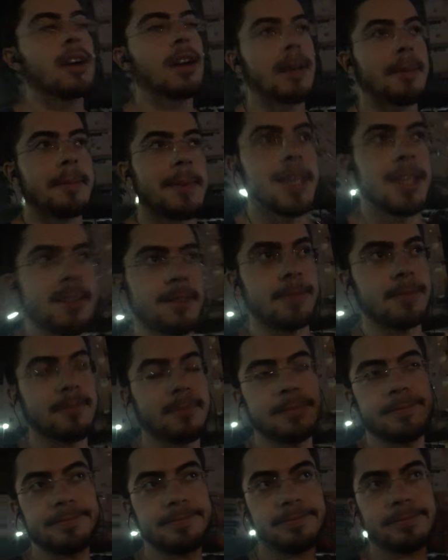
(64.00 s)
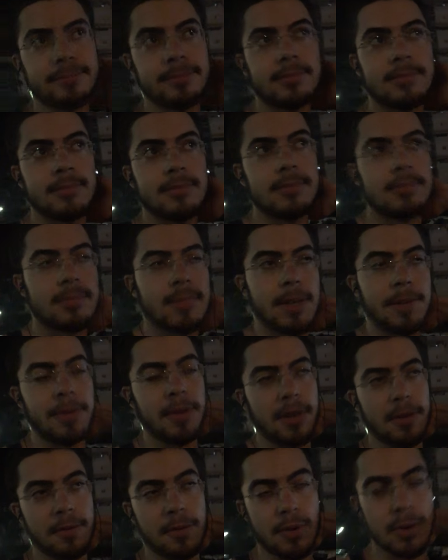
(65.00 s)
I mean,
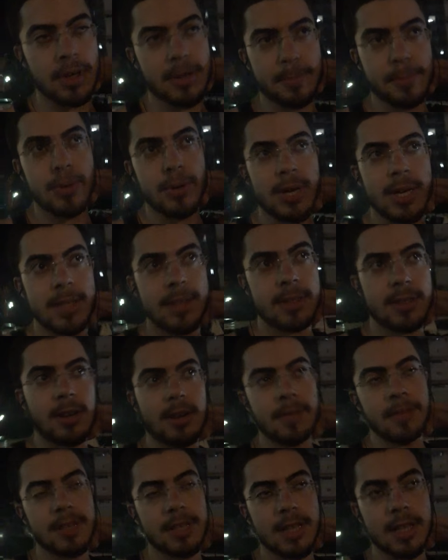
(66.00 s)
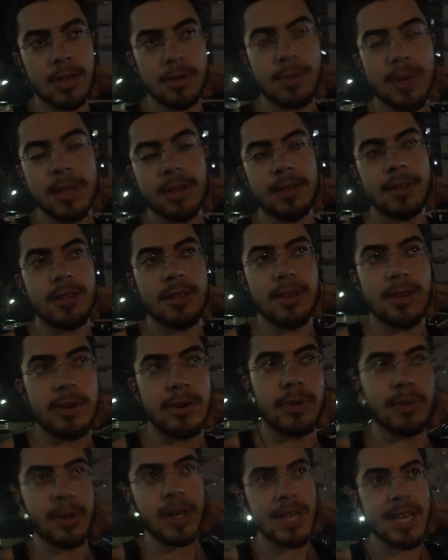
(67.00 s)
if you're depressed, obviously you want
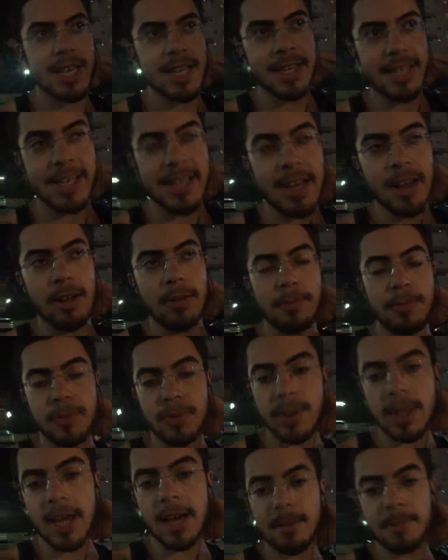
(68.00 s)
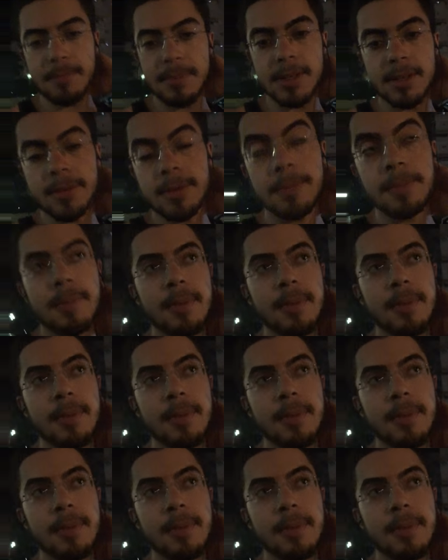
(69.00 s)
to get help for that. But